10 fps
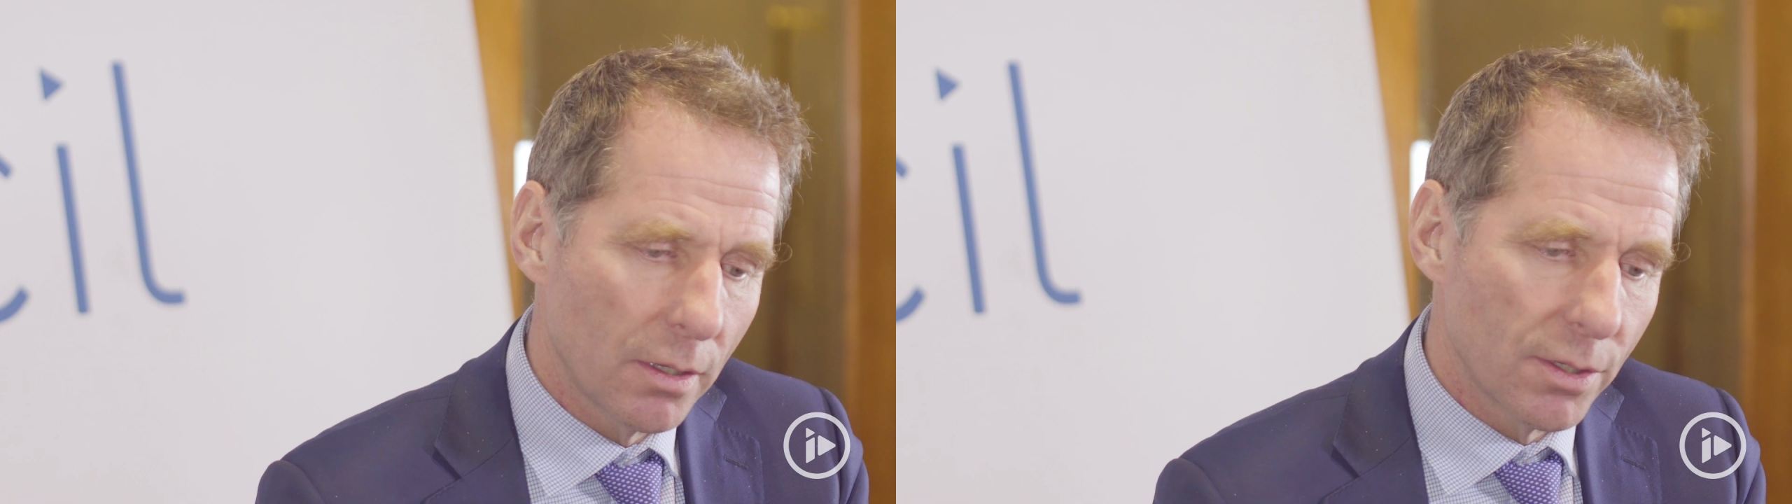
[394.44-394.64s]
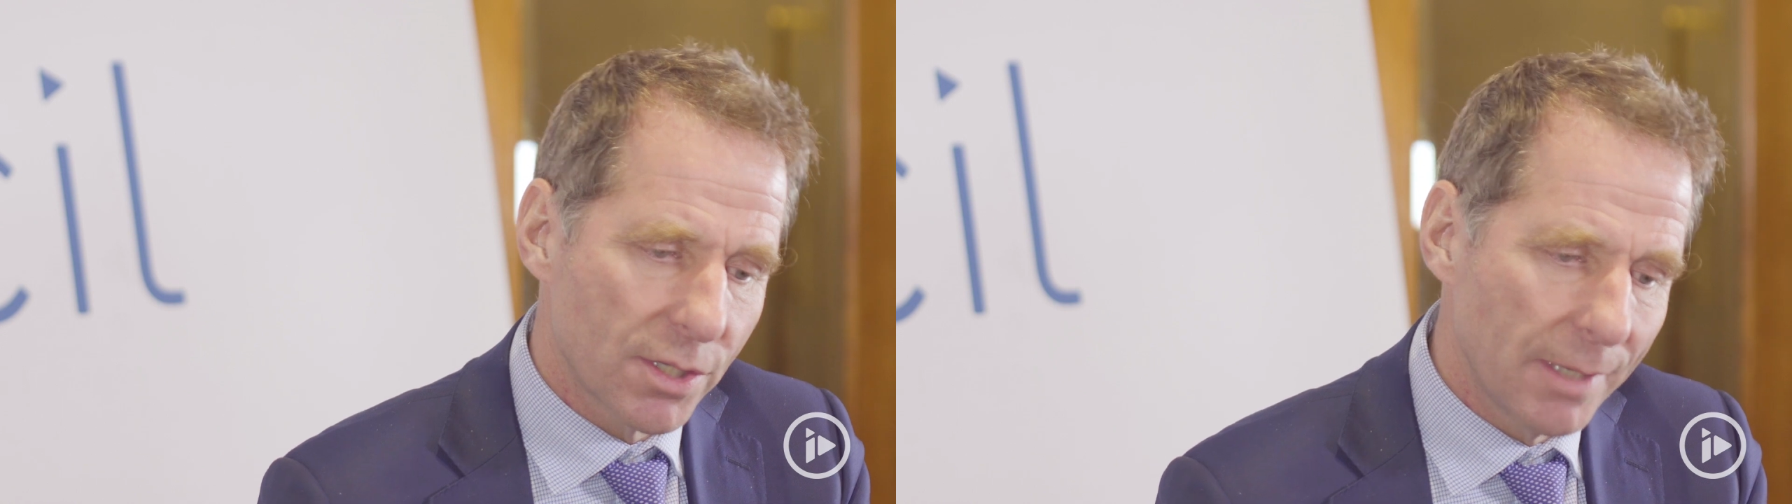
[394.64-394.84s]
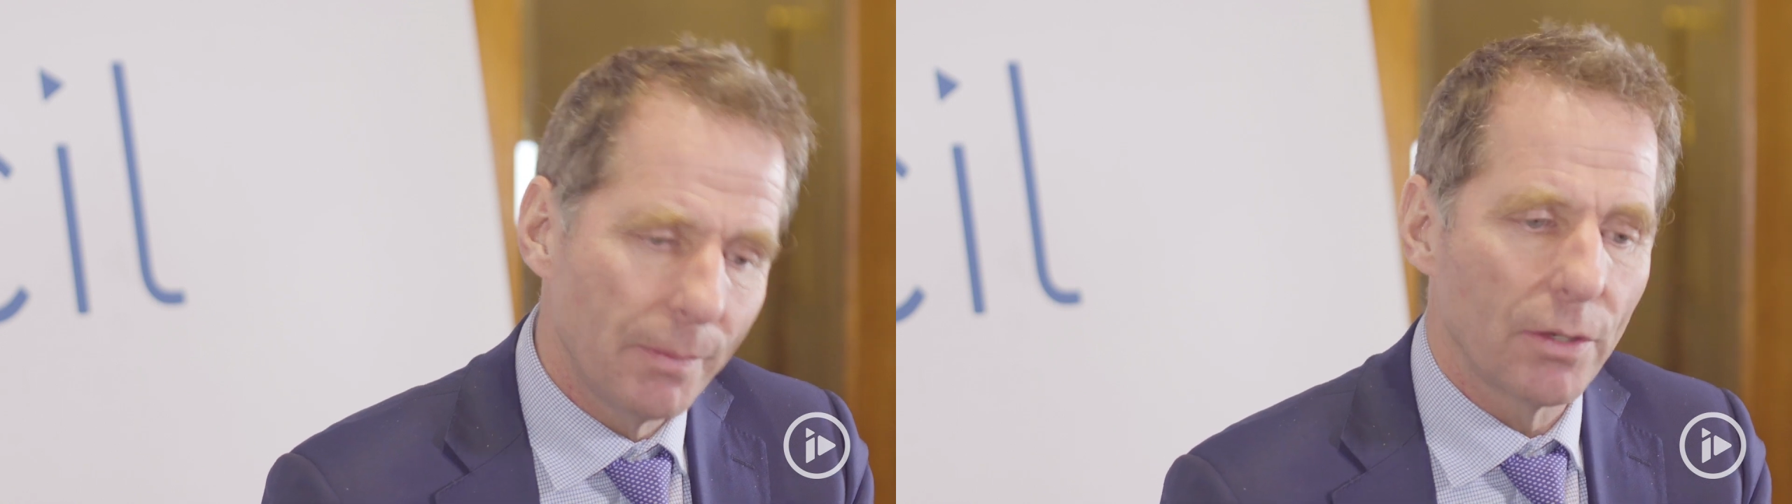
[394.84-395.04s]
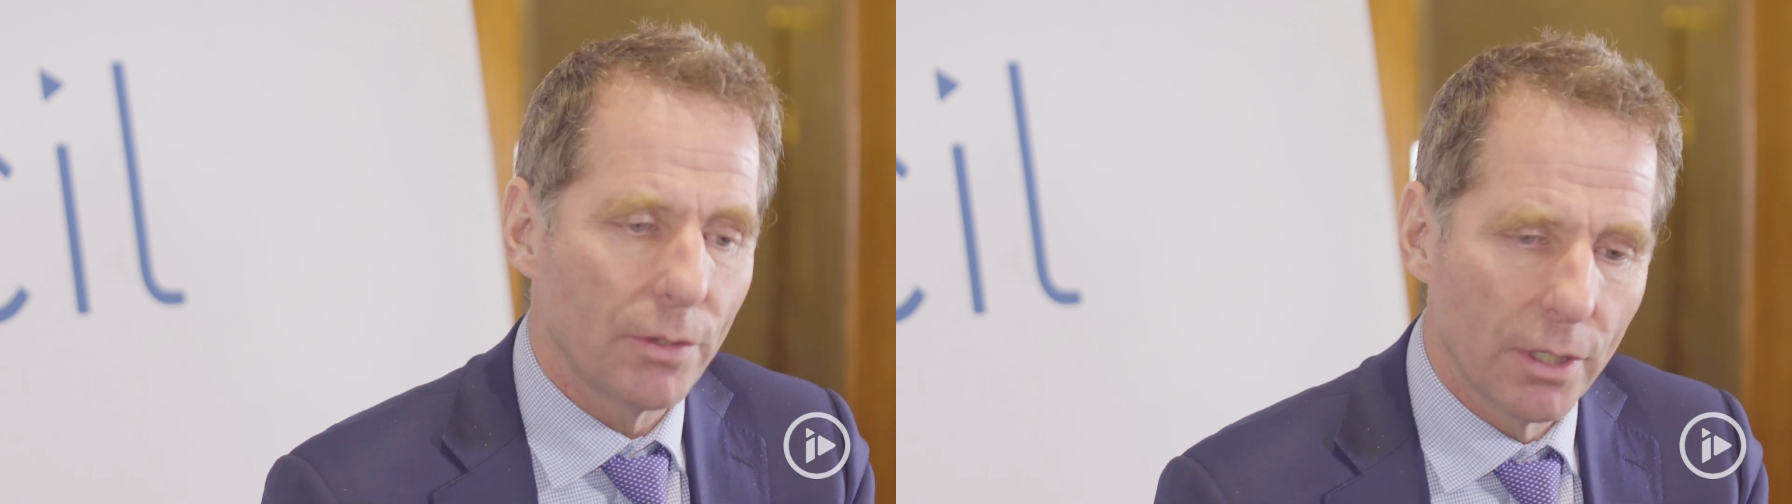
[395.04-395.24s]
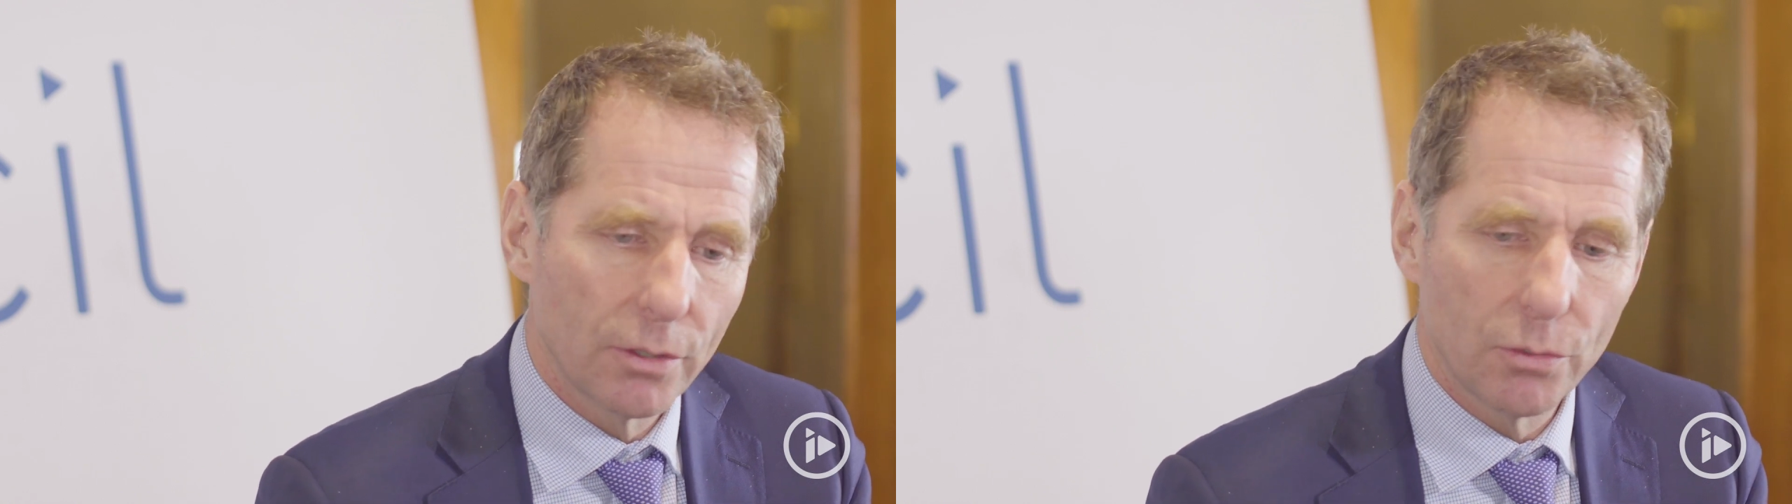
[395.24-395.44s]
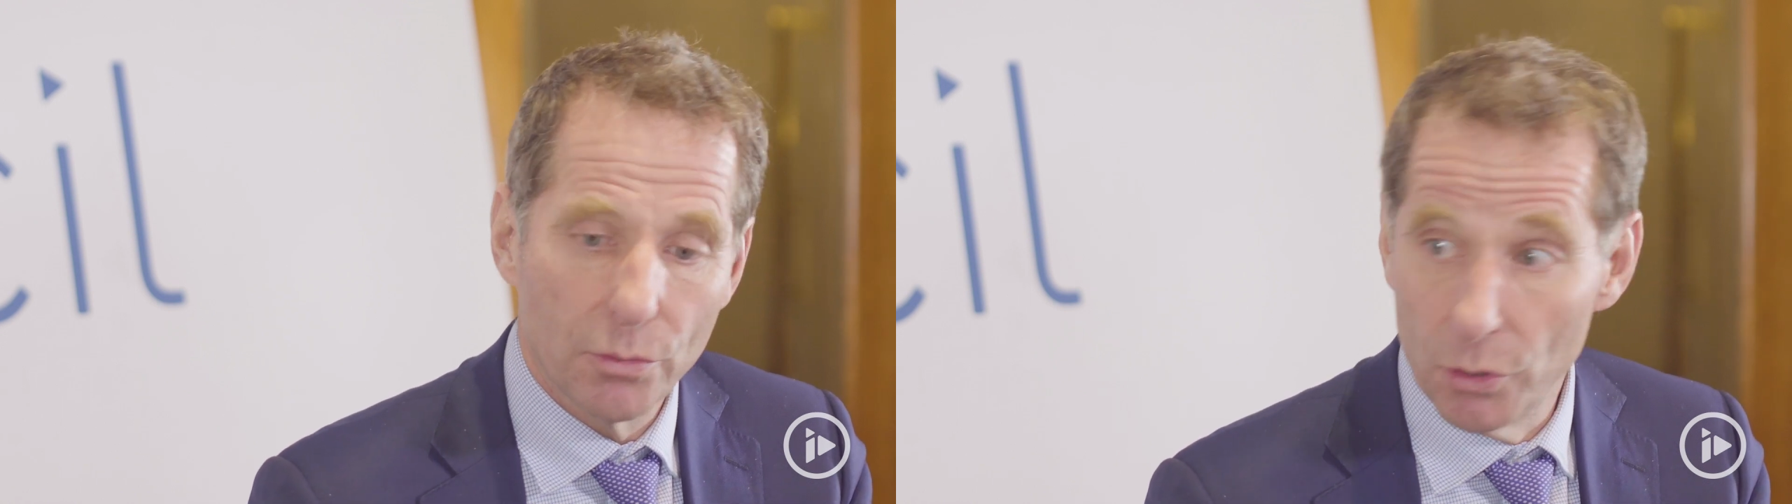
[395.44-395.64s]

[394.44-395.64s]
similar to